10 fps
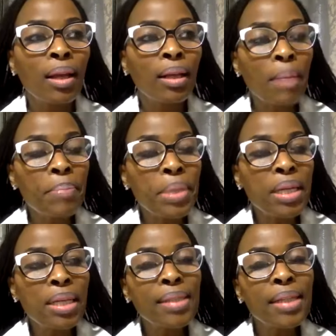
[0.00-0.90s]

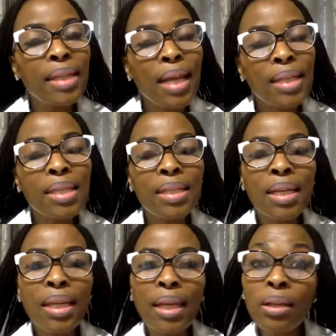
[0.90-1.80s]
companies select
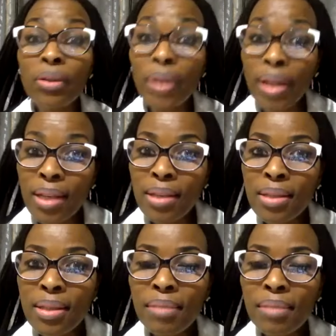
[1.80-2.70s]
certain
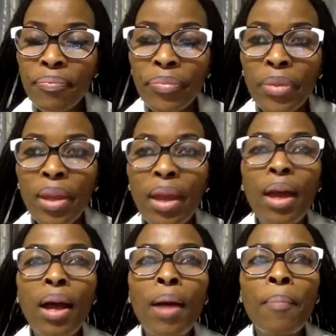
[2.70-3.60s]
ingredients
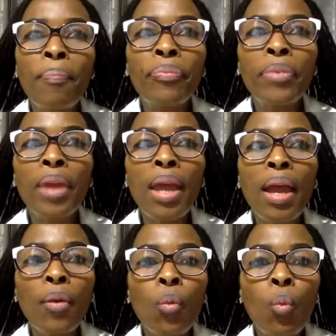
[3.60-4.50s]
um,
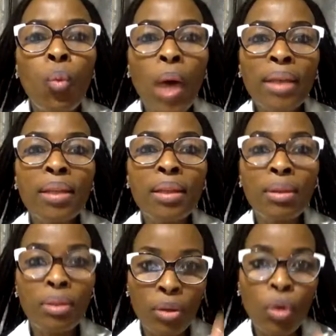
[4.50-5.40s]
and what
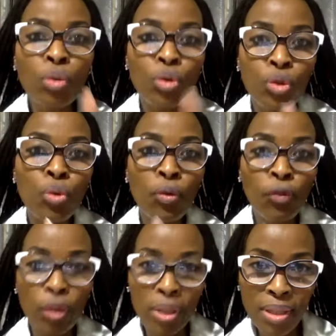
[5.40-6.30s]
those do
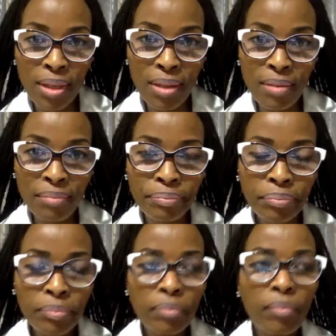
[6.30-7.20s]
for the skin.
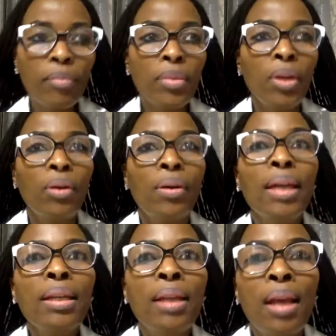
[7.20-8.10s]
All
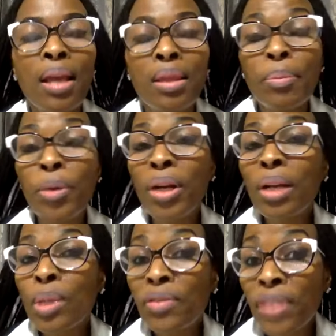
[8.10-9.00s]
right. The
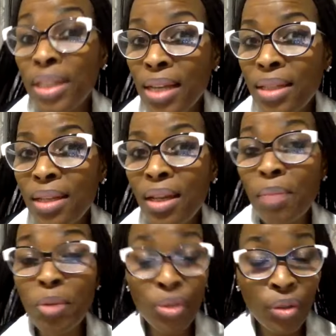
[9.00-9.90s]
product was fantastic.
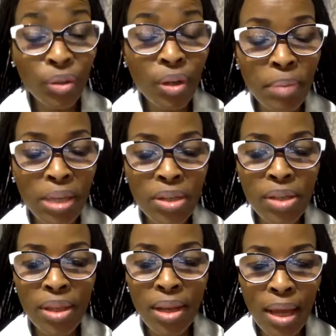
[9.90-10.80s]
I'm also not going to
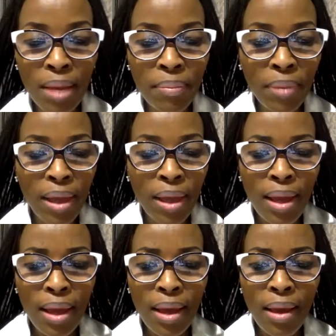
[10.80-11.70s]
mention the name.
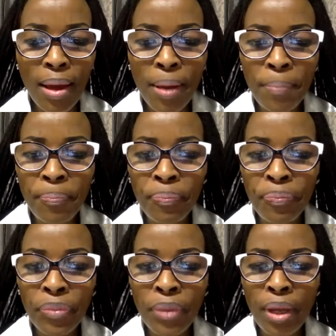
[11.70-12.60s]

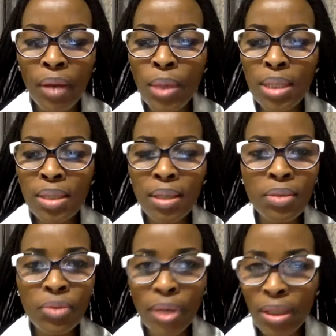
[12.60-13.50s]
Um, it was,
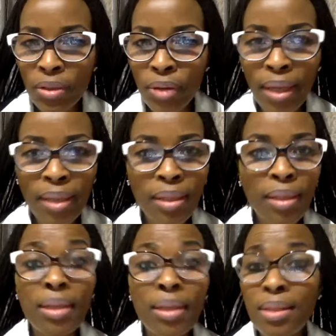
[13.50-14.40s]
it's really great.
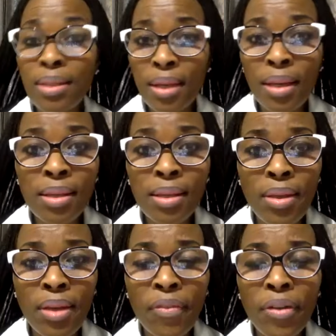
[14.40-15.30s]
It is here in
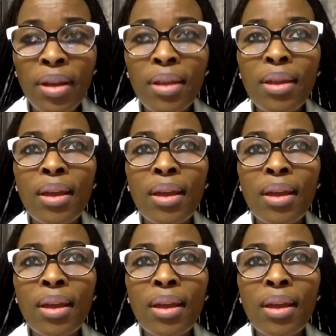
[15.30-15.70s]
South Africa.